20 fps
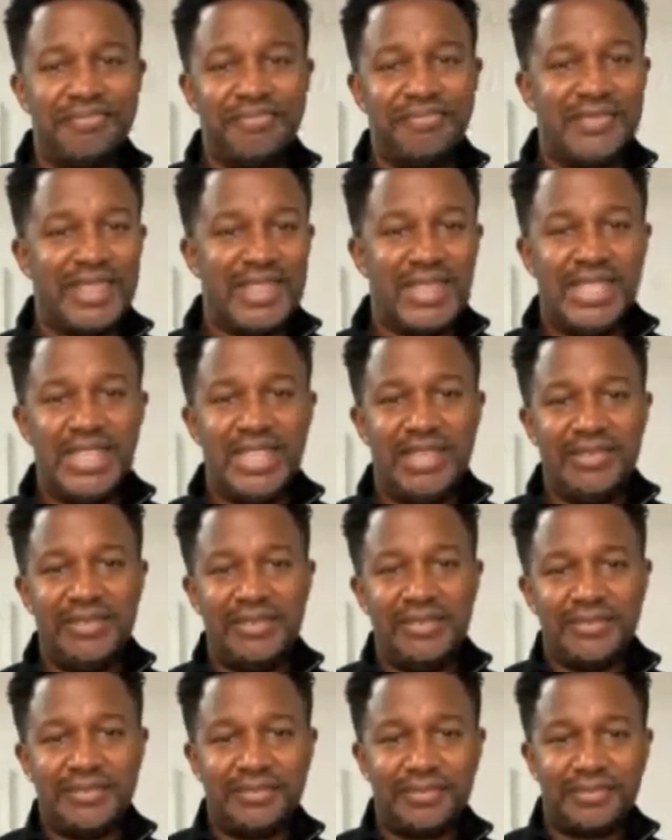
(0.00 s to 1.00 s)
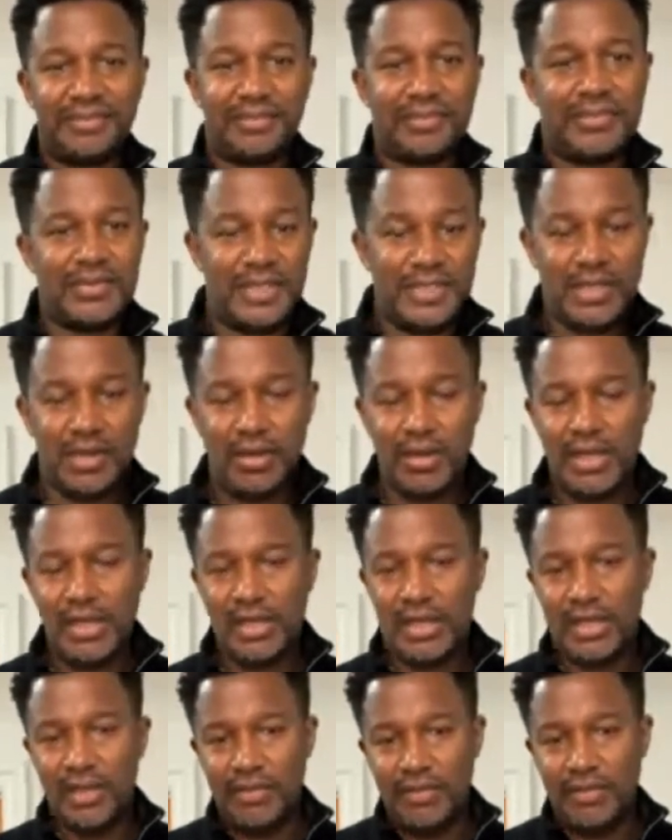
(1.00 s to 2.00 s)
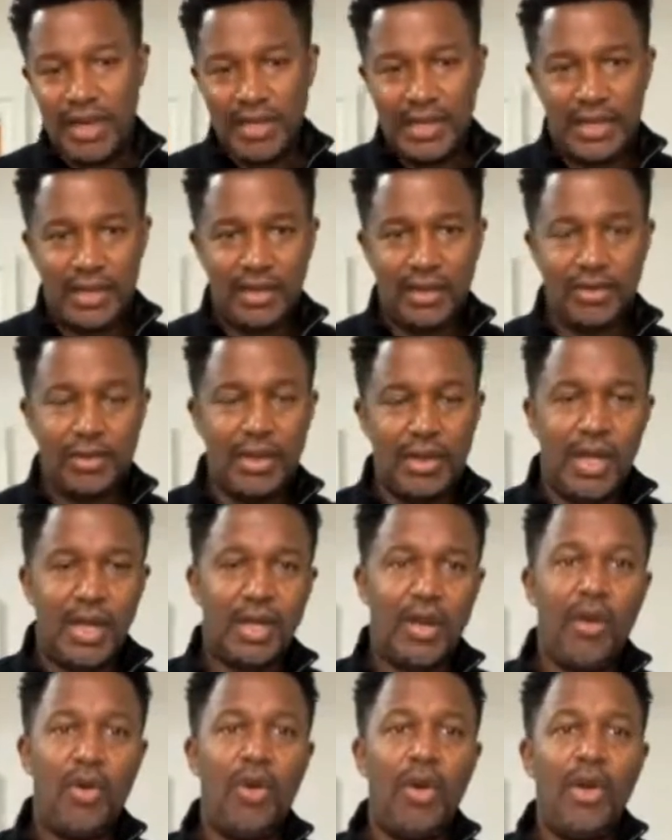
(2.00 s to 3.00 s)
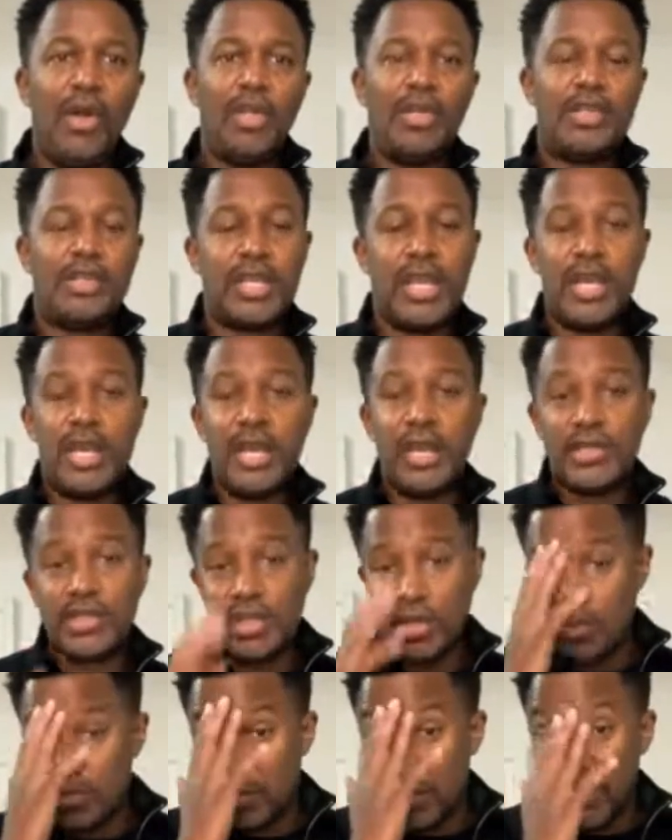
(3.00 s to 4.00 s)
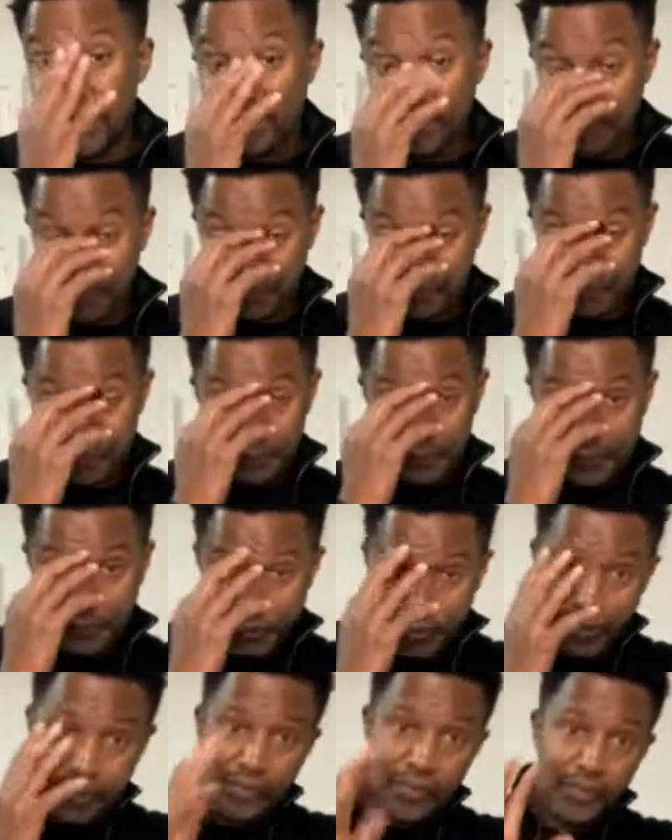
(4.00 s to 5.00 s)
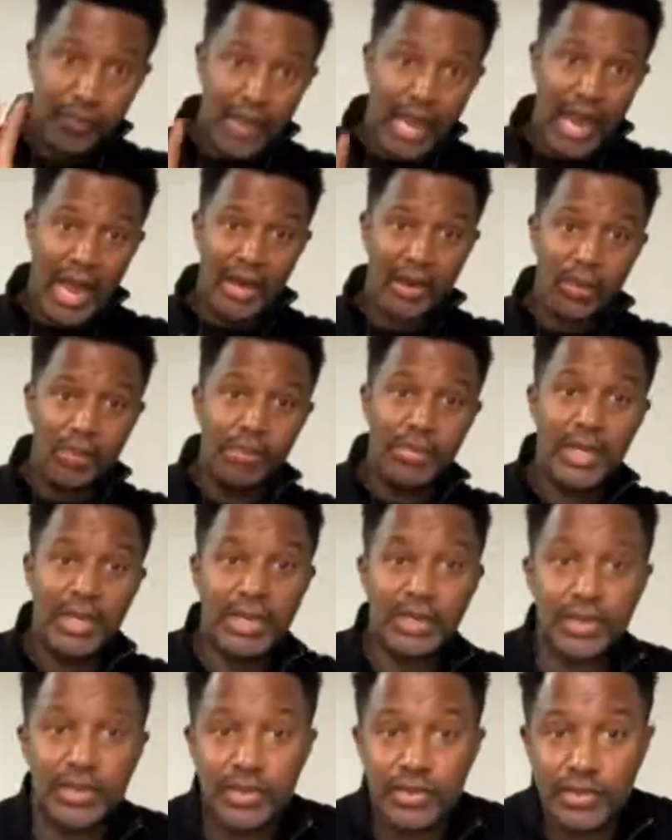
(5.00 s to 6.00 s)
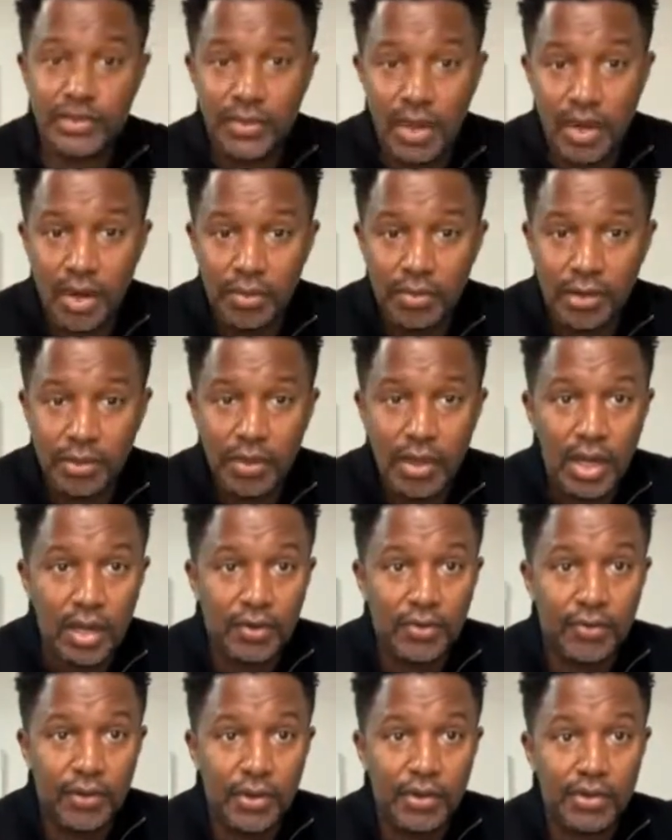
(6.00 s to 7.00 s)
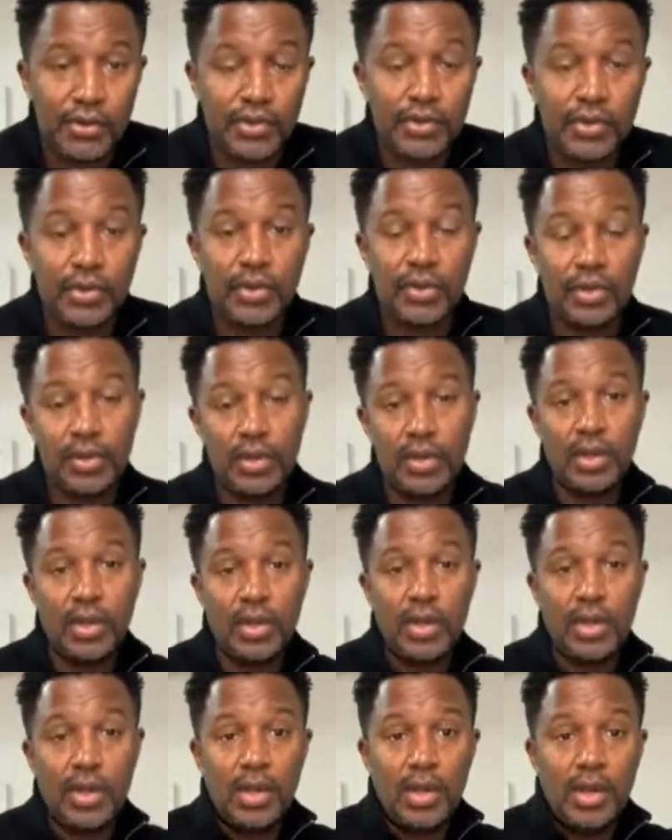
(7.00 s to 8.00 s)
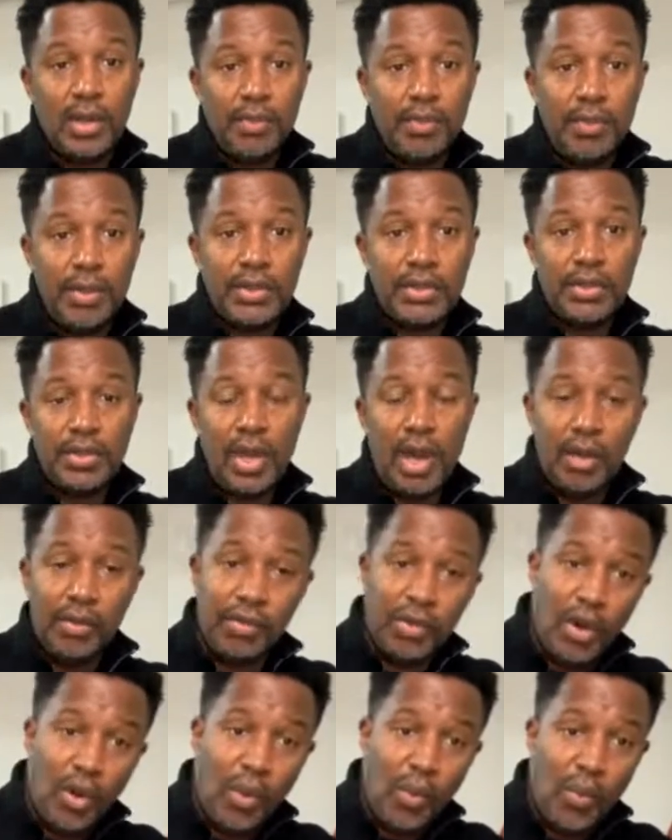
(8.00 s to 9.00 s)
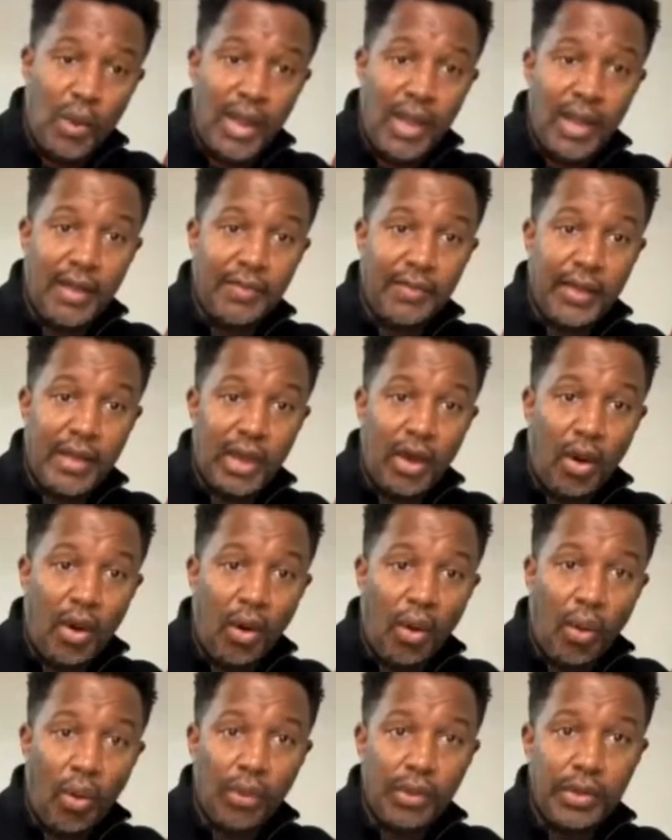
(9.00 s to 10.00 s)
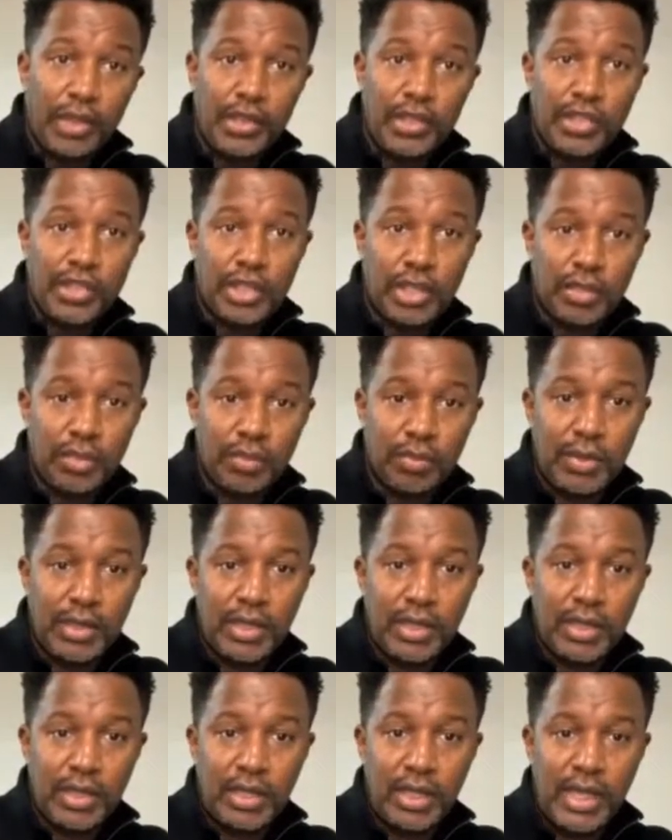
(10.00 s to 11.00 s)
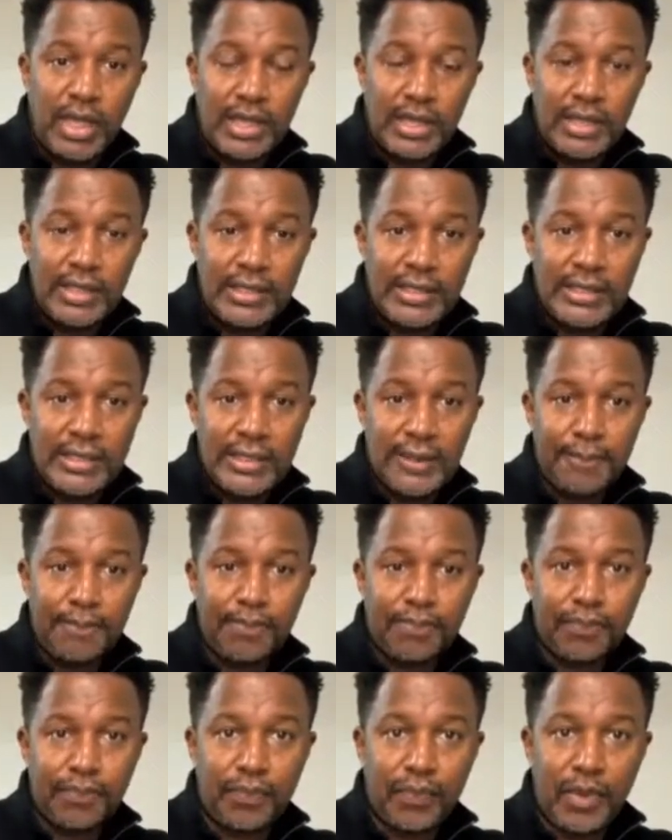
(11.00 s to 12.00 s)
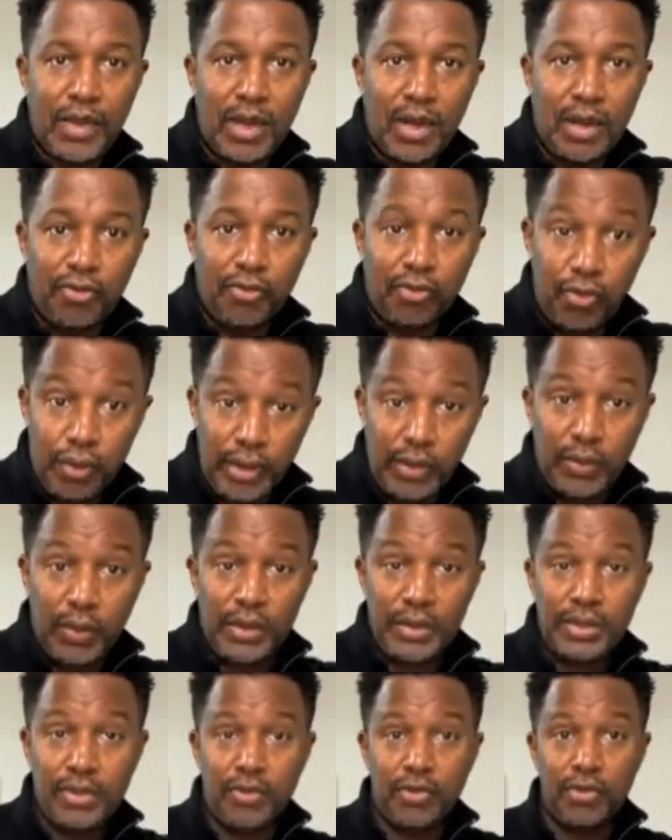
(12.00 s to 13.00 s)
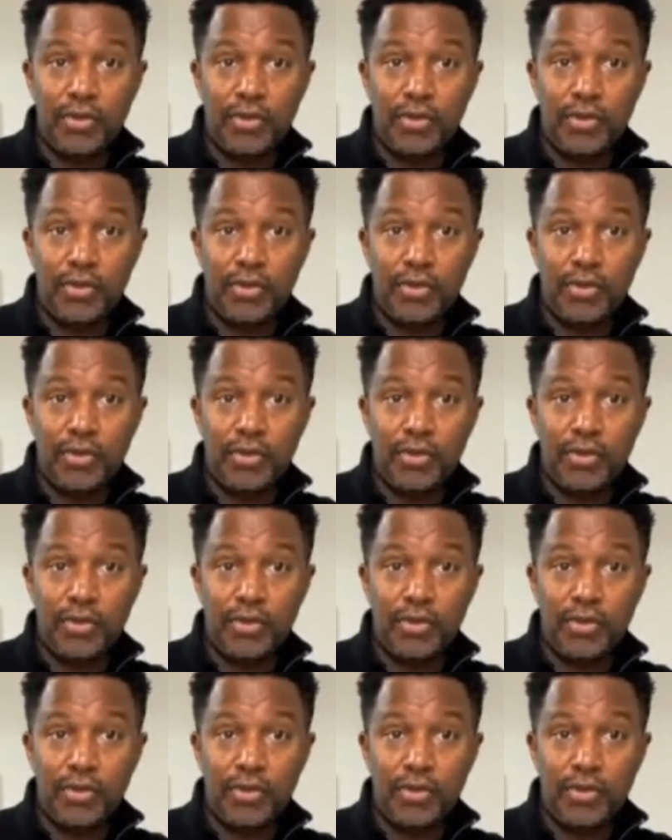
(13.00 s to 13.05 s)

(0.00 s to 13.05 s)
Leave. Just go ahead and leave right now. Go. Say, excuse me. I don't mean to disturb you, young folks, but do y'all know where the older gentlemen and ladies frequent for